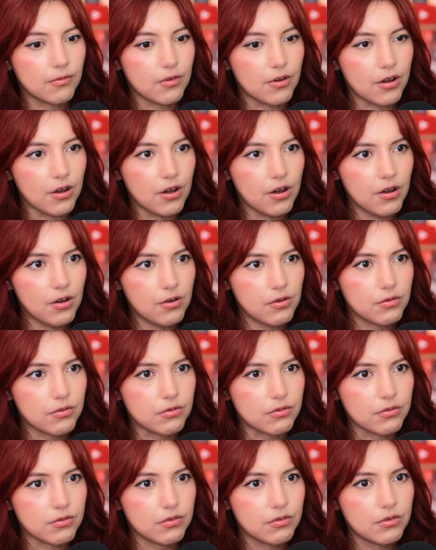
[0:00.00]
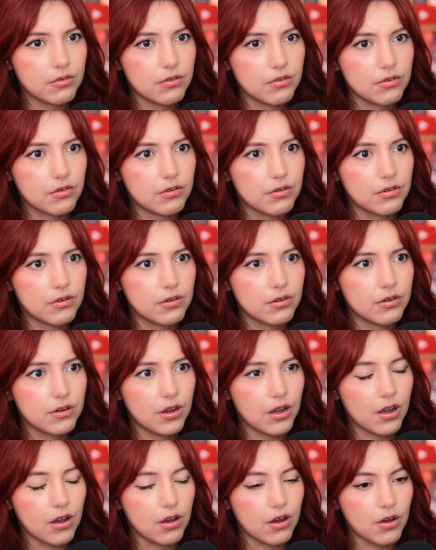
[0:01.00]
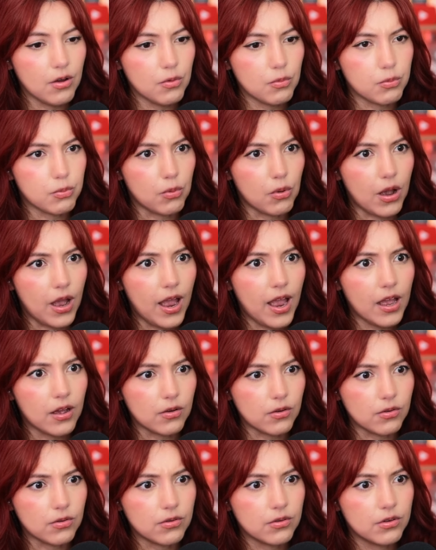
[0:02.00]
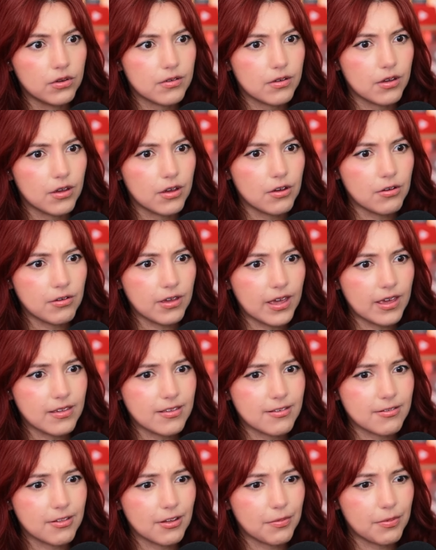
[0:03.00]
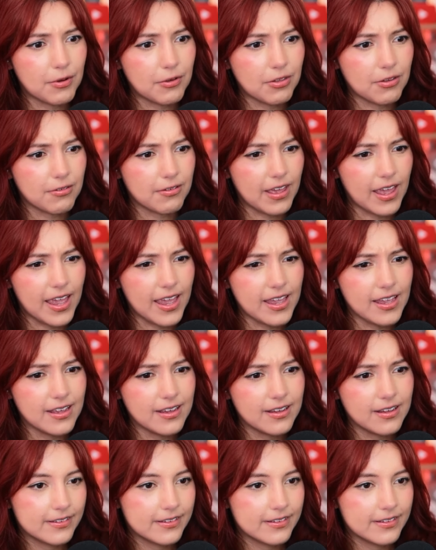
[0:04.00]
Oh! Oh, wow! Okay, so they're both okay?